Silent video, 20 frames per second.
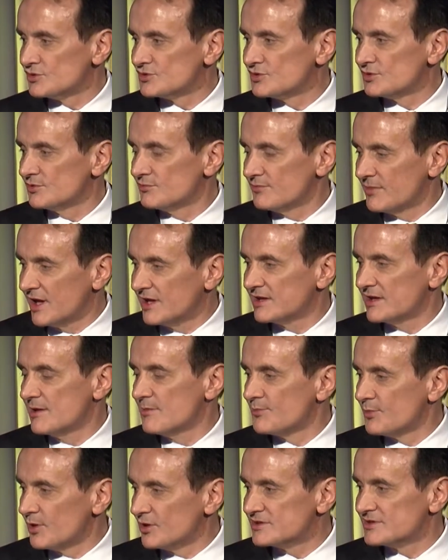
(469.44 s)
make the
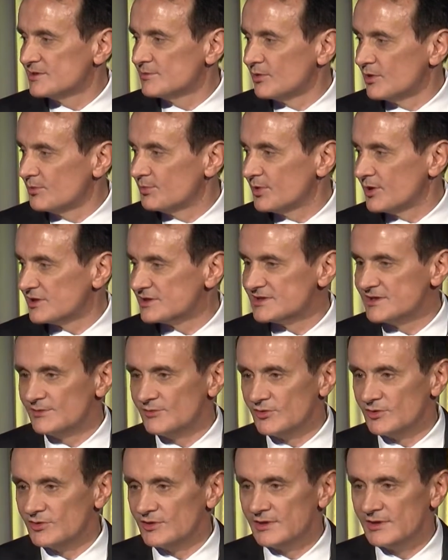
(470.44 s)
impossible
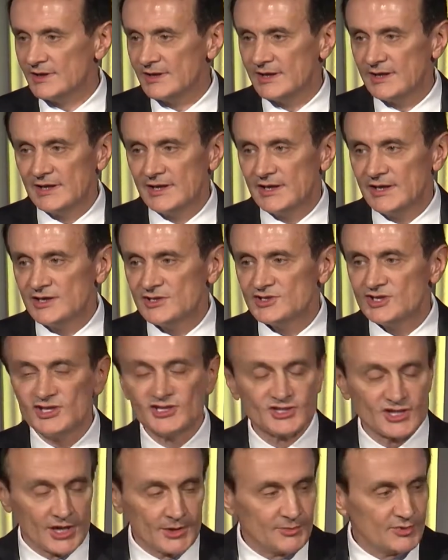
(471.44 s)
possible. She
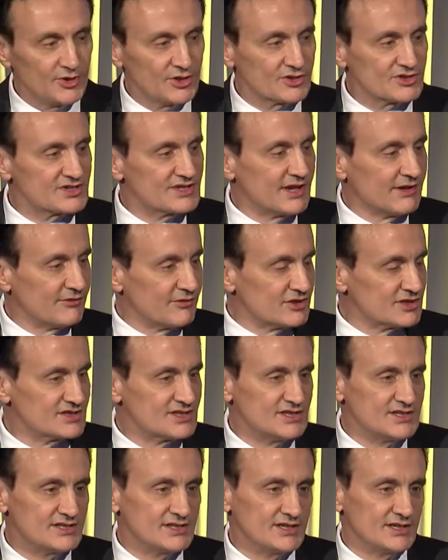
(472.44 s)
champions
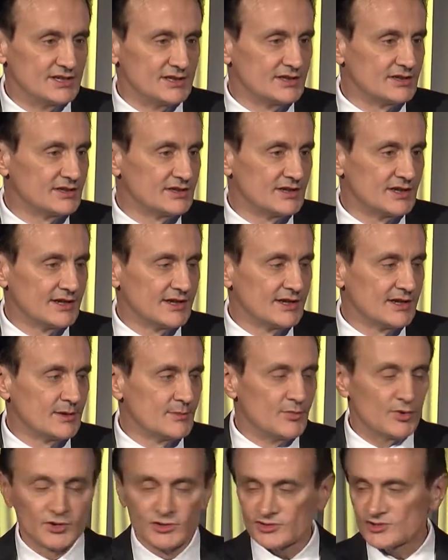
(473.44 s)
diversity,
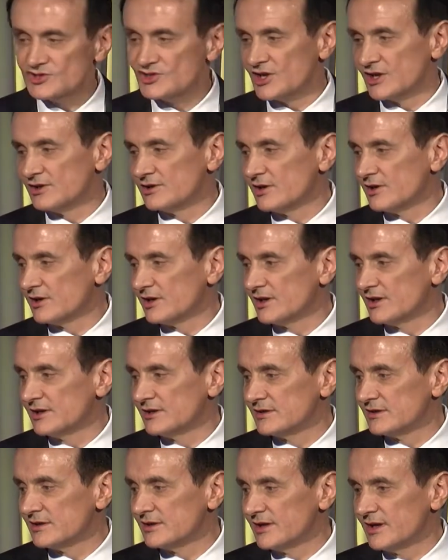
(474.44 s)
both gender
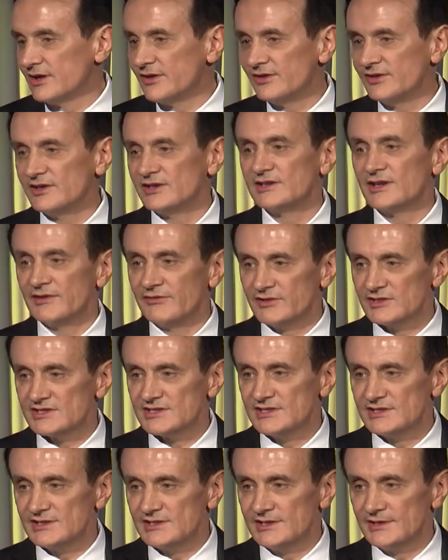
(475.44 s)
and ethnic
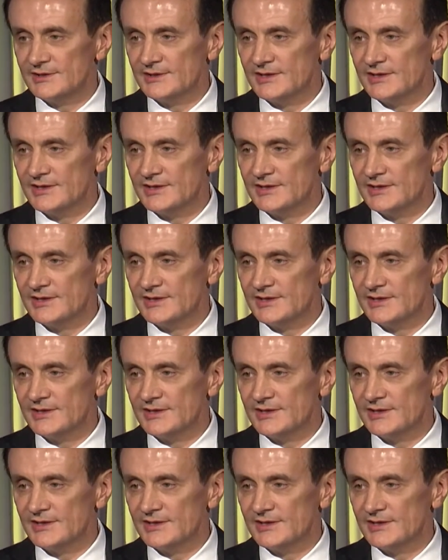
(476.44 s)
diversity.